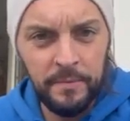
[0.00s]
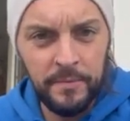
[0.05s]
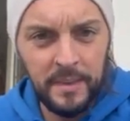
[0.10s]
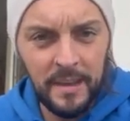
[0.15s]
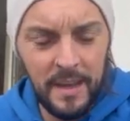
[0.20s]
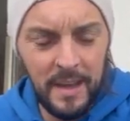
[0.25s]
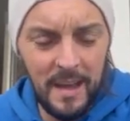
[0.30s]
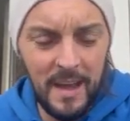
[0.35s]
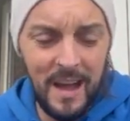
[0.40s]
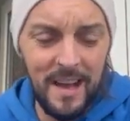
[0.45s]

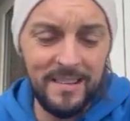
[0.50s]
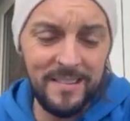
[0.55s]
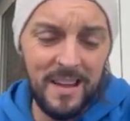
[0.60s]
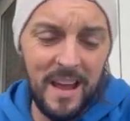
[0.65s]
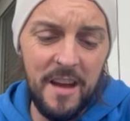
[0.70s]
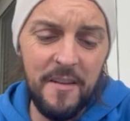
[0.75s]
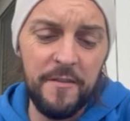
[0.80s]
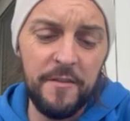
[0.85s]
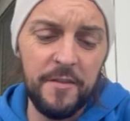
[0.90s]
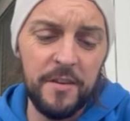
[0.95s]
It has
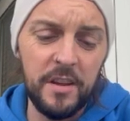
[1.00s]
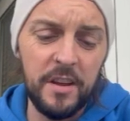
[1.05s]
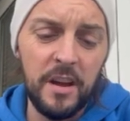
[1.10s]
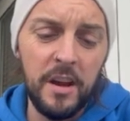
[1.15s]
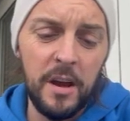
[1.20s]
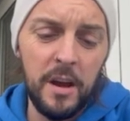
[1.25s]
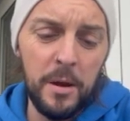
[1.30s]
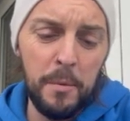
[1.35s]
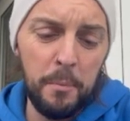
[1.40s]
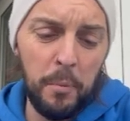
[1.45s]
every
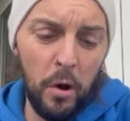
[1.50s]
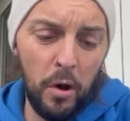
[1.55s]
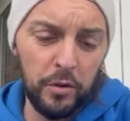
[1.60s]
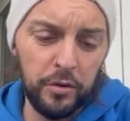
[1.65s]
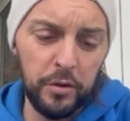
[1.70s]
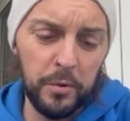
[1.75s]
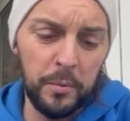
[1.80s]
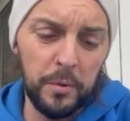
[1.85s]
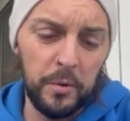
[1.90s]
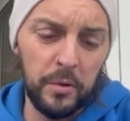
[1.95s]

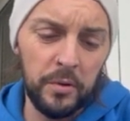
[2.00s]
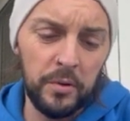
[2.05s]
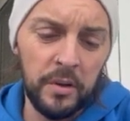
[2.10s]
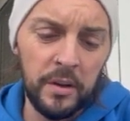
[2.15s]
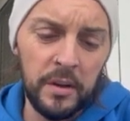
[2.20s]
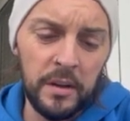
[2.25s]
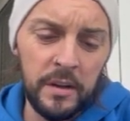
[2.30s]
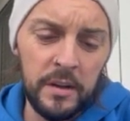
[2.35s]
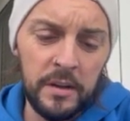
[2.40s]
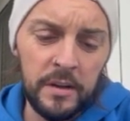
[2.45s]
possible
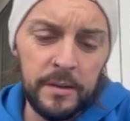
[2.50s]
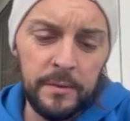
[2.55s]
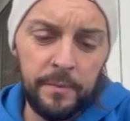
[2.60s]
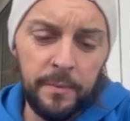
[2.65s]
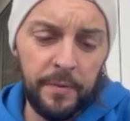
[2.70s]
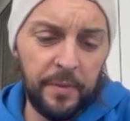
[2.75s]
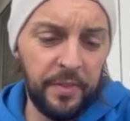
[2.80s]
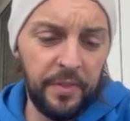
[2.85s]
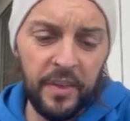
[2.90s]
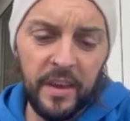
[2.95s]

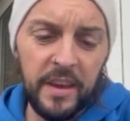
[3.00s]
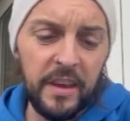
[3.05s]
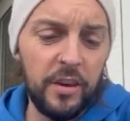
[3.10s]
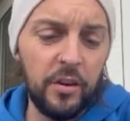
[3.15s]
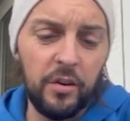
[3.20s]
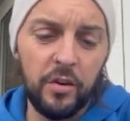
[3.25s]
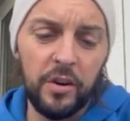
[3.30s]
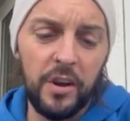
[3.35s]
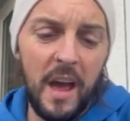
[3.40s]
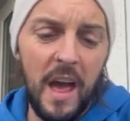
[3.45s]
thing you
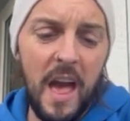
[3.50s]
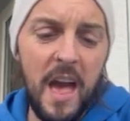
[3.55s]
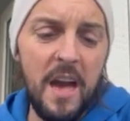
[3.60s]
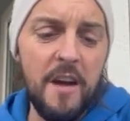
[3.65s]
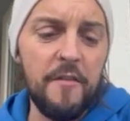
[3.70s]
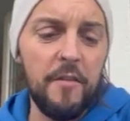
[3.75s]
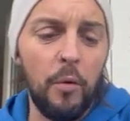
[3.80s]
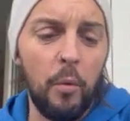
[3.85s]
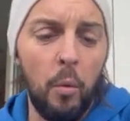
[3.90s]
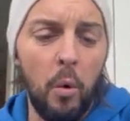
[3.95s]
could
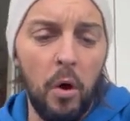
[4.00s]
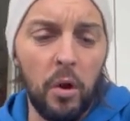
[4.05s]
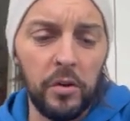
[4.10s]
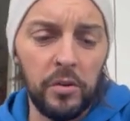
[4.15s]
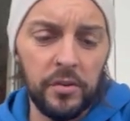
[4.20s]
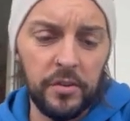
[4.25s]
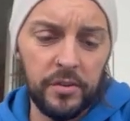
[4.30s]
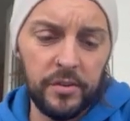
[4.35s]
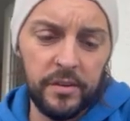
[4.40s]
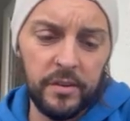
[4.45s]
ever
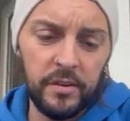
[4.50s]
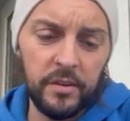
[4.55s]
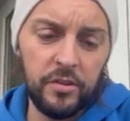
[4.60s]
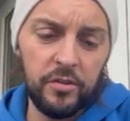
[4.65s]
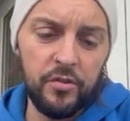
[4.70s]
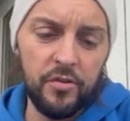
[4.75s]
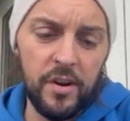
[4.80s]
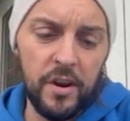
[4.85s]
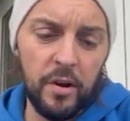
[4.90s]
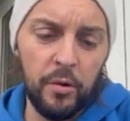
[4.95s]
want:
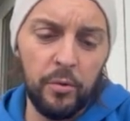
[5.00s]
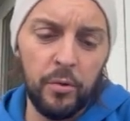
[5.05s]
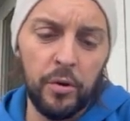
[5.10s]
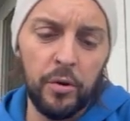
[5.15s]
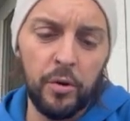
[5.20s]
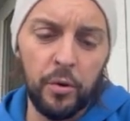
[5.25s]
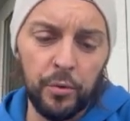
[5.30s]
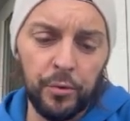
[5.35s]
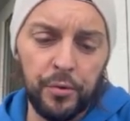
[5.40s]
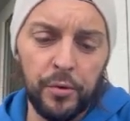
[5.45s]
trail run,
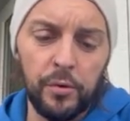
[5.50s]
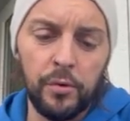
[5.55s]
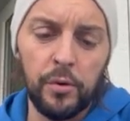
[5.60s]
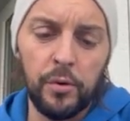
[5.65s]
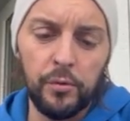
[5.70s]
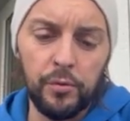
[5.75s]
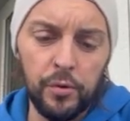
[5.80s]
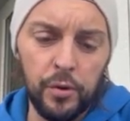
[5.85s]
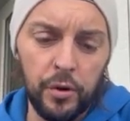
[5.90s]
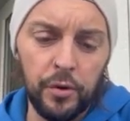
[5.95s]
ultra
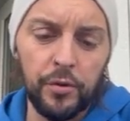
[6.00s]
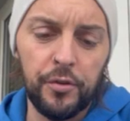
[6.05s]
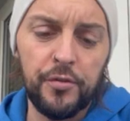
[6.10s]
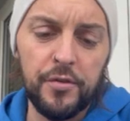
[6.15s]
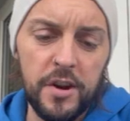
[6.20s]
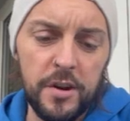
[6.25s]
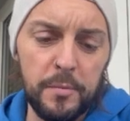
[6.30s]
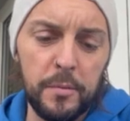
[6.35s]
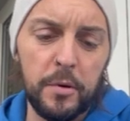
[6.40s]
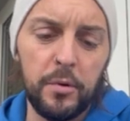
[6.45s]
run,
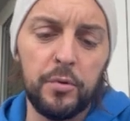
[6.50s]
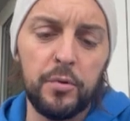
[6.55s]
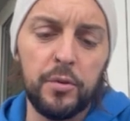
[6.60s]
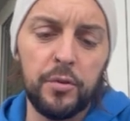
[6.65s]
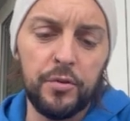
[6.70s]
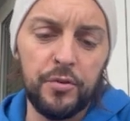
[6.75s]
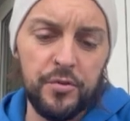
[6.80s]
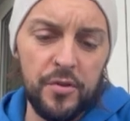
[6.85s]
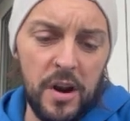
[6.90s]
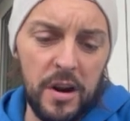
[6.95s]
treadmill run,
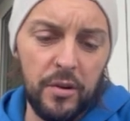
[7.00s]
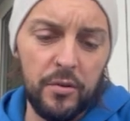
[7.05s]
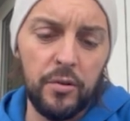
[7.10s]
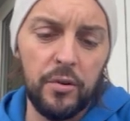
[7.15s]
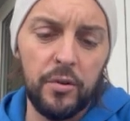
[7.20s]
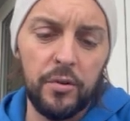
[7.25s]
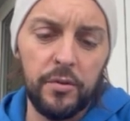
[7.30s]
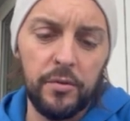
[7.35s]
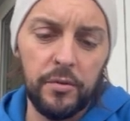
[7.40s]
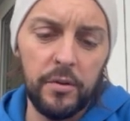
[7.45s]
track
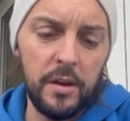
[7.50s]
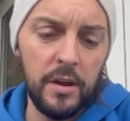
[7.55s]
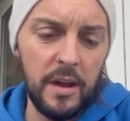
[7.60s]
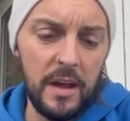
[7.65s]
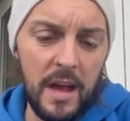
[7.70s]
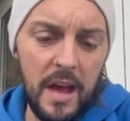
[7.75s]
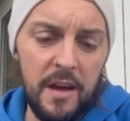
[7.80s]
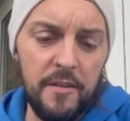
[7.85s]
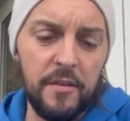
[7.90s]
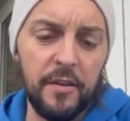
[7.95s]
run,
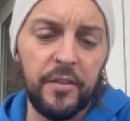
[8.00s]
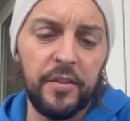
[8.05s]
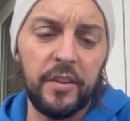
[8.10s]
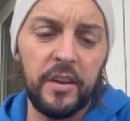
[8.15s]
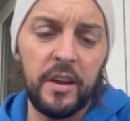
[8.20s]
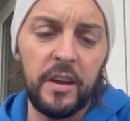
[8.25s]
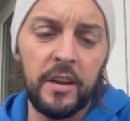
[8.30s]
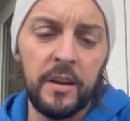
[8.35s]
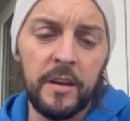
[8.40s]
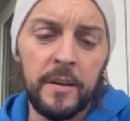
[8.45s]

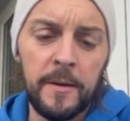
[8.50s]
everything.